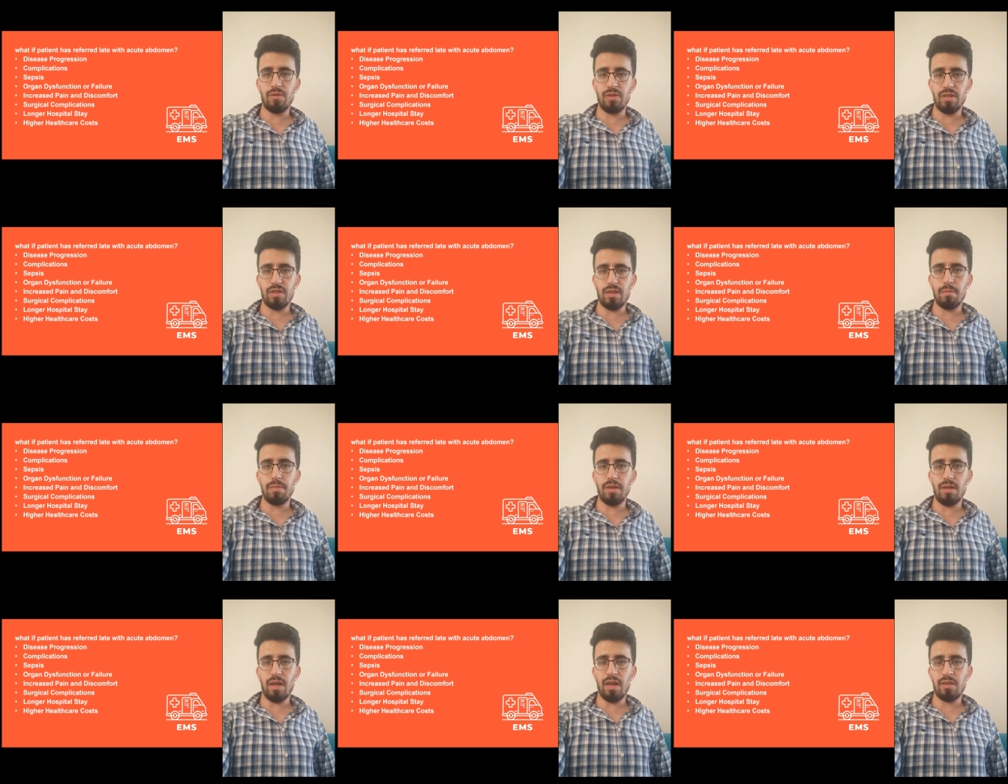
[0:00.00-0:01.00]
For
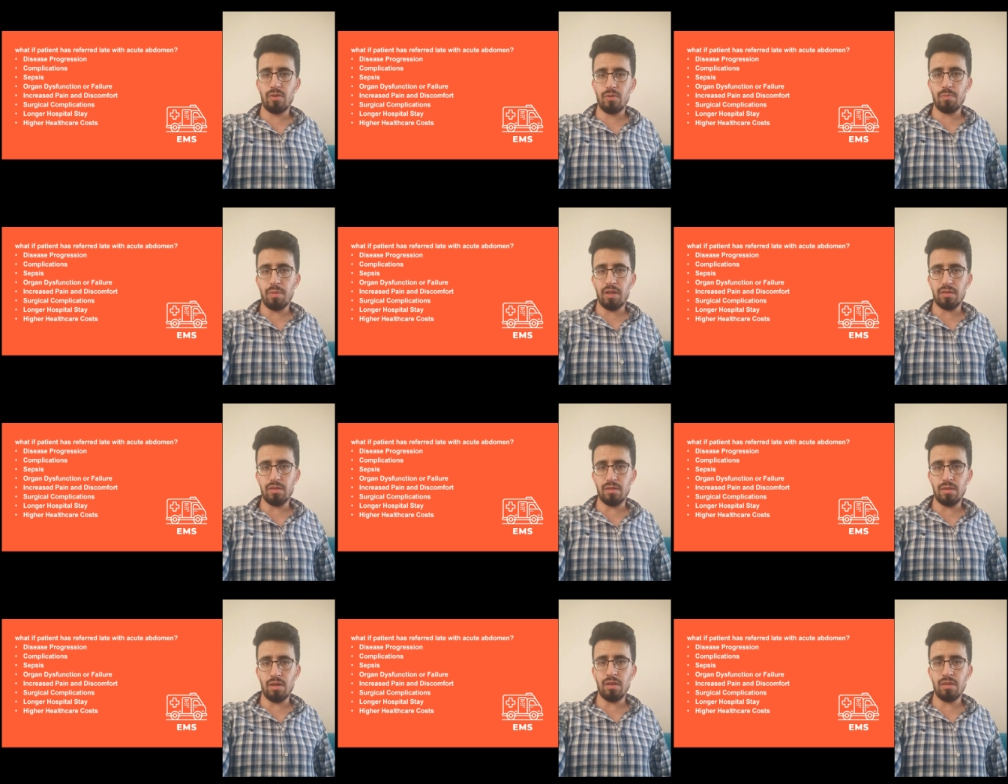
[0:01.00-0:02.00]
example, acute
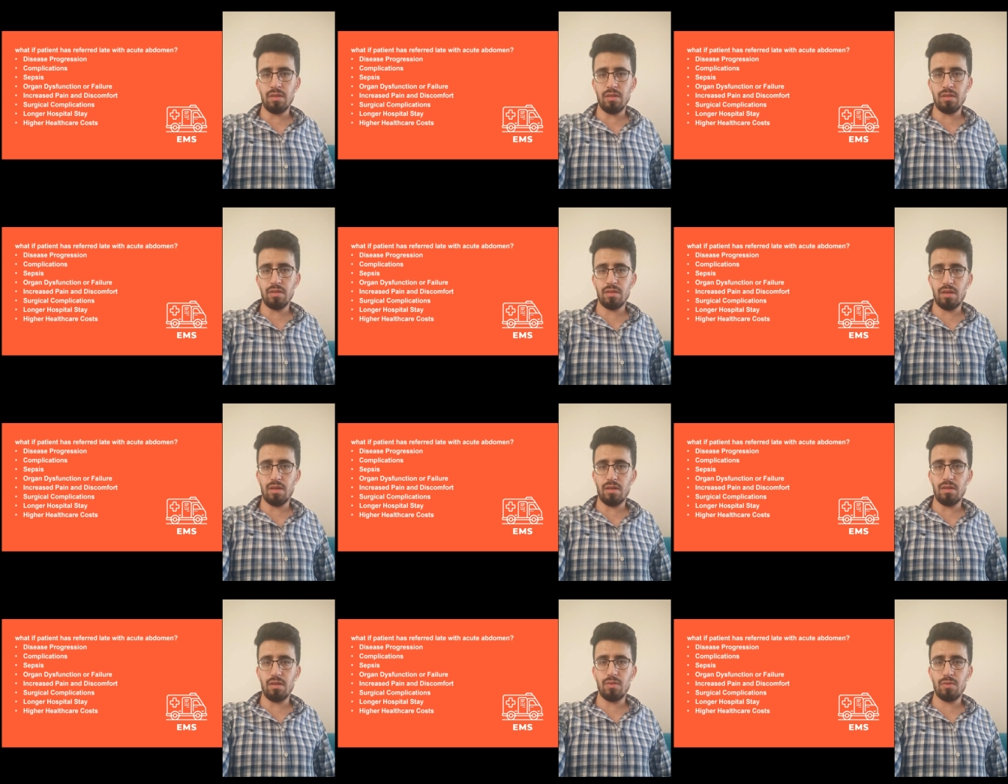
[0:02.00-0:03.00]
pancreatitis
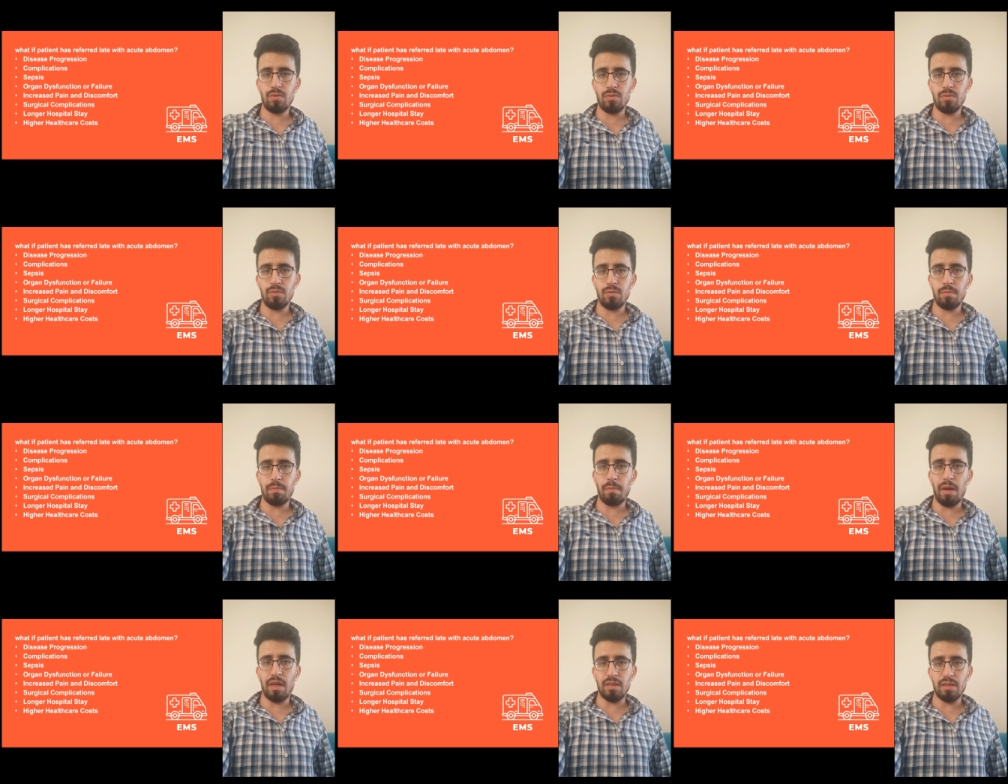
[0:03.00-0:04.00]
can lead to
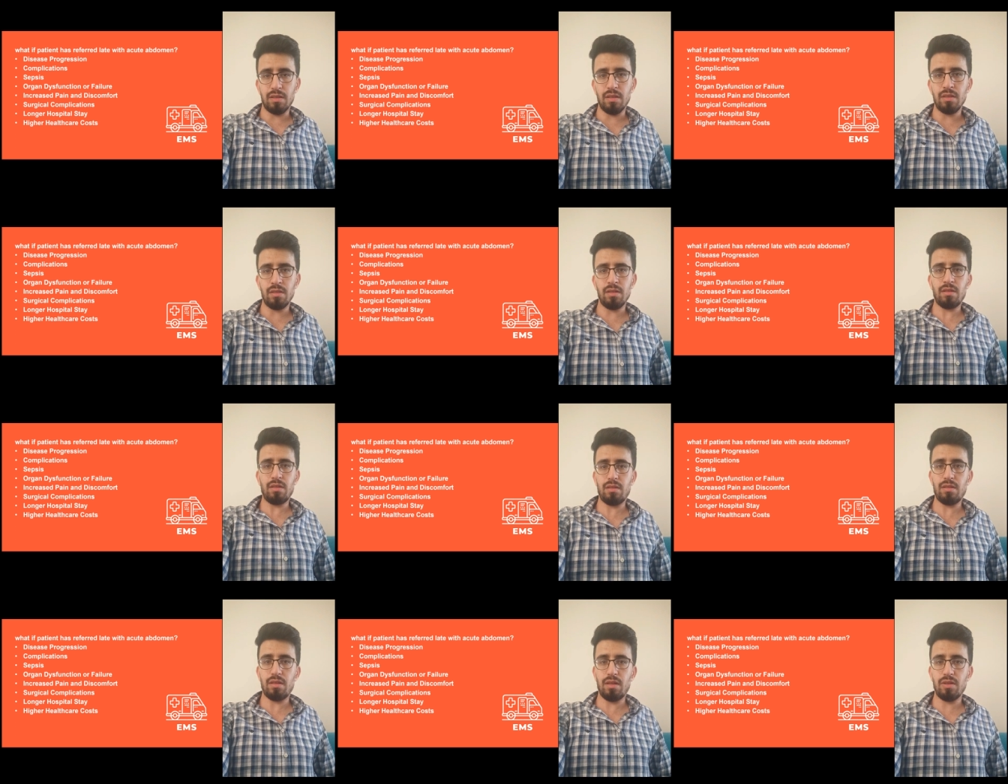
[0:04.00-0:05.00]
pancreatic
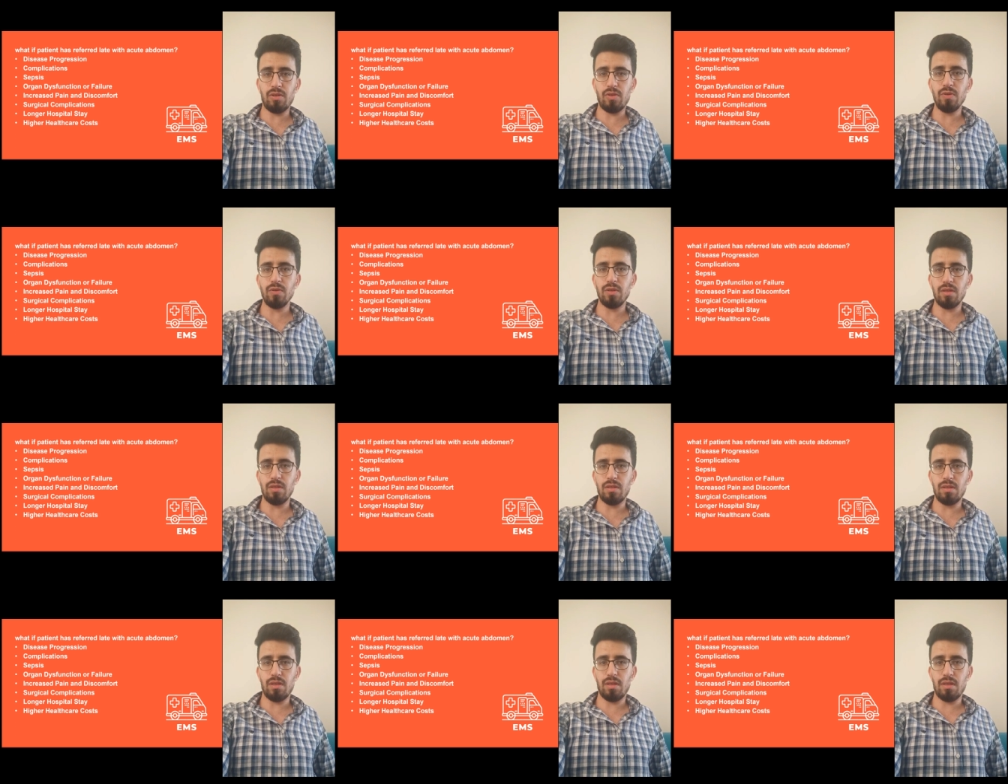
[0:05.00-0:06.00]

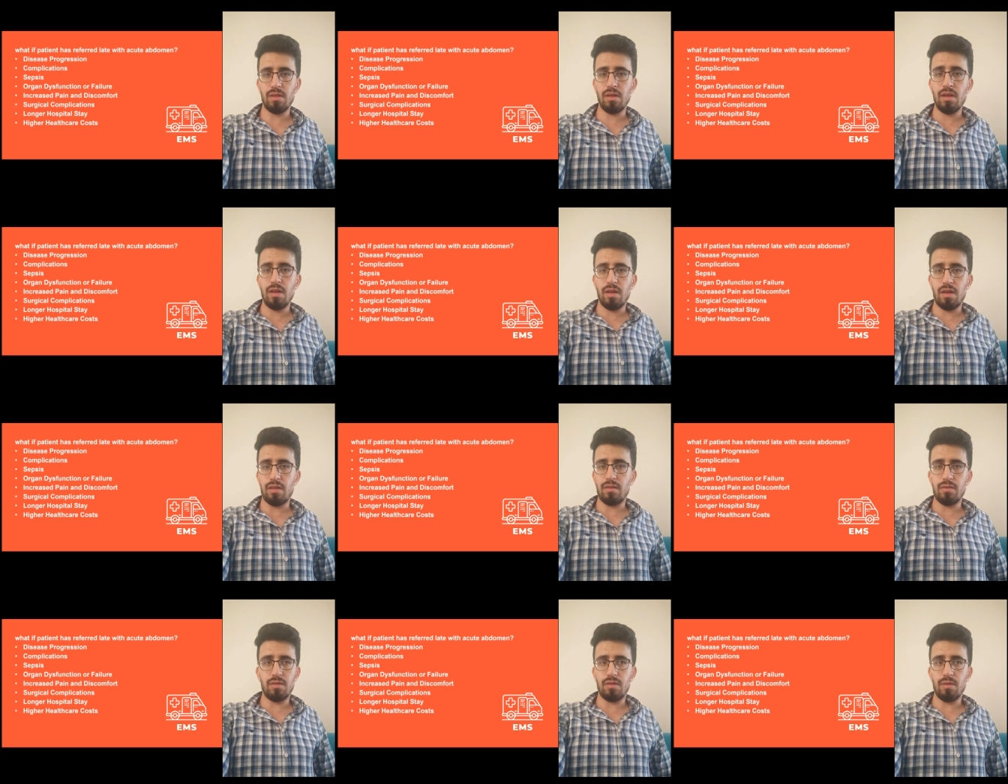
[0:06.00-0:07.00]
necrosis
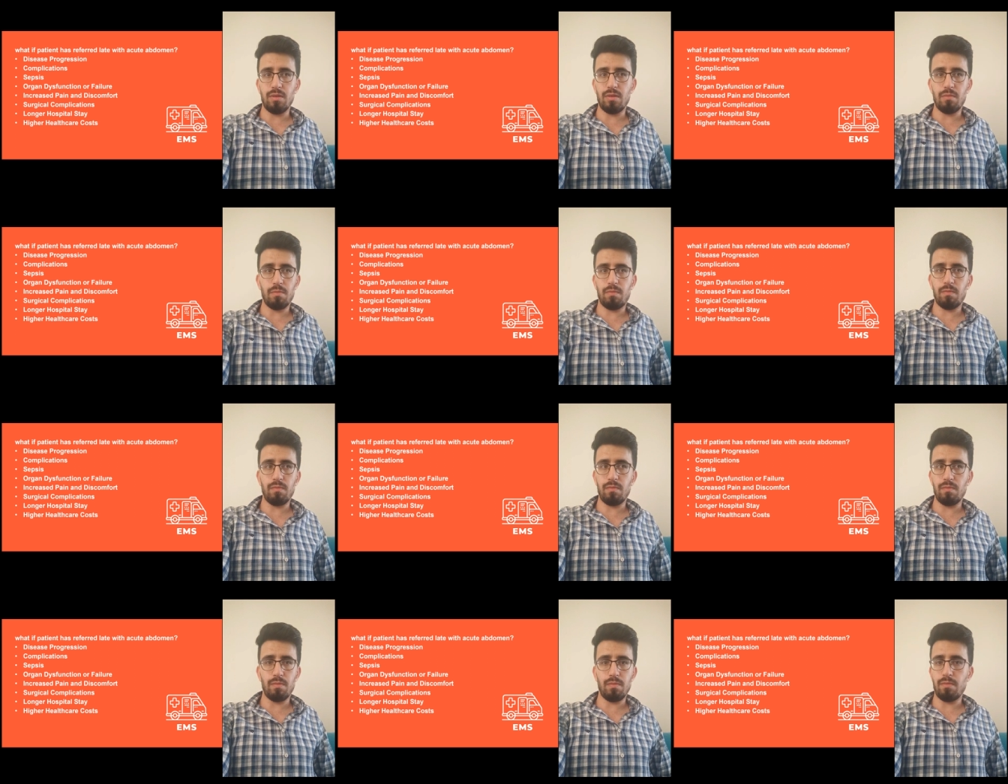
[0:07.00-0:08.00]
and
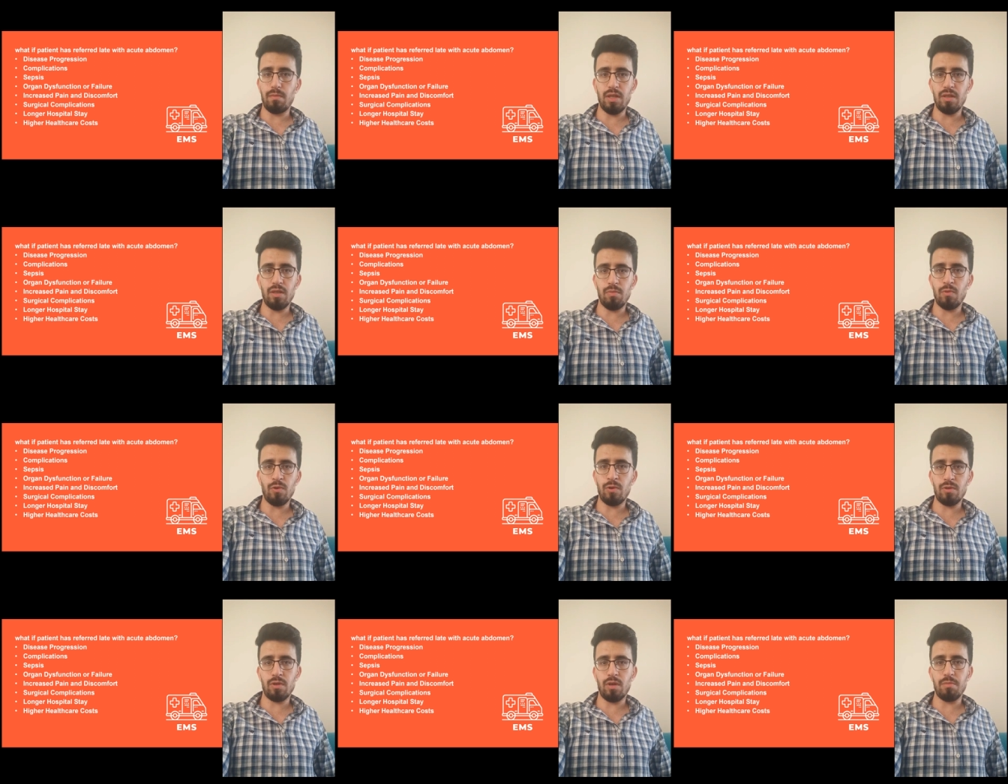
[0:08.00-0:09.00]
many
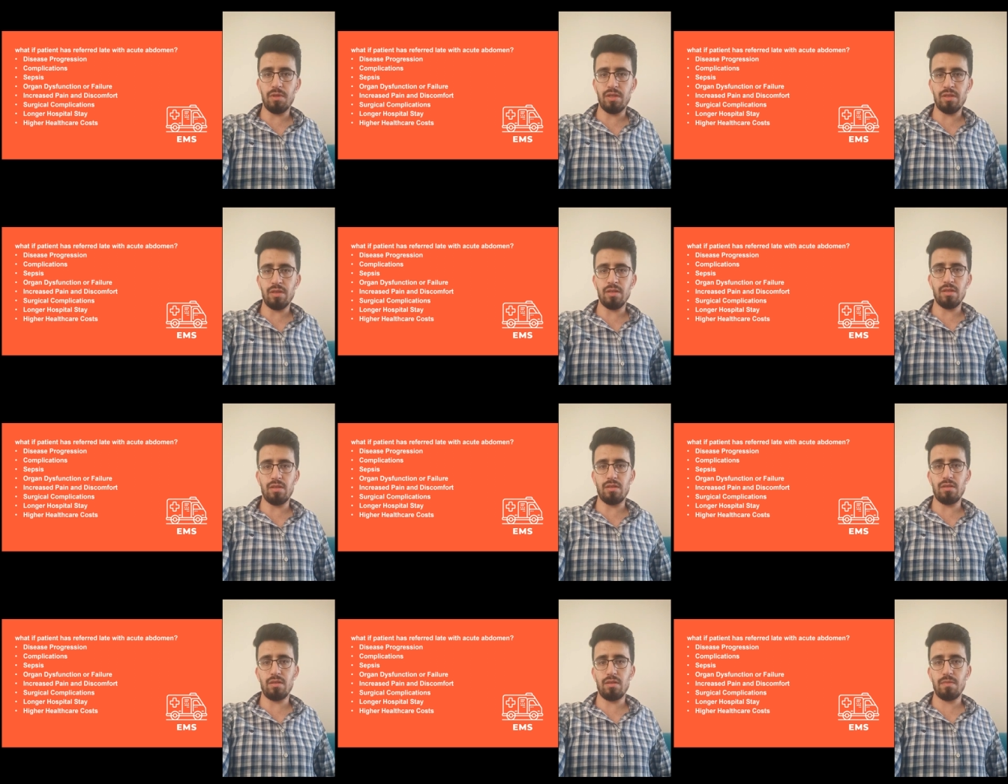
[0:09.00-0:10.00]
more
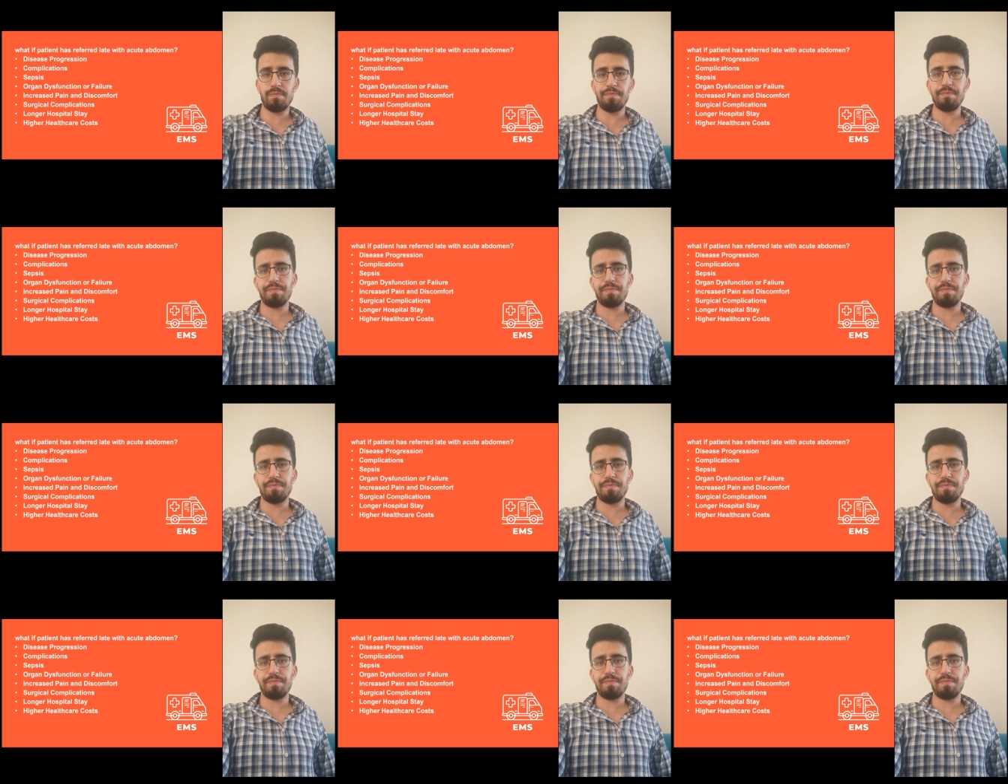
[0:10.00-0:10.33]
complications.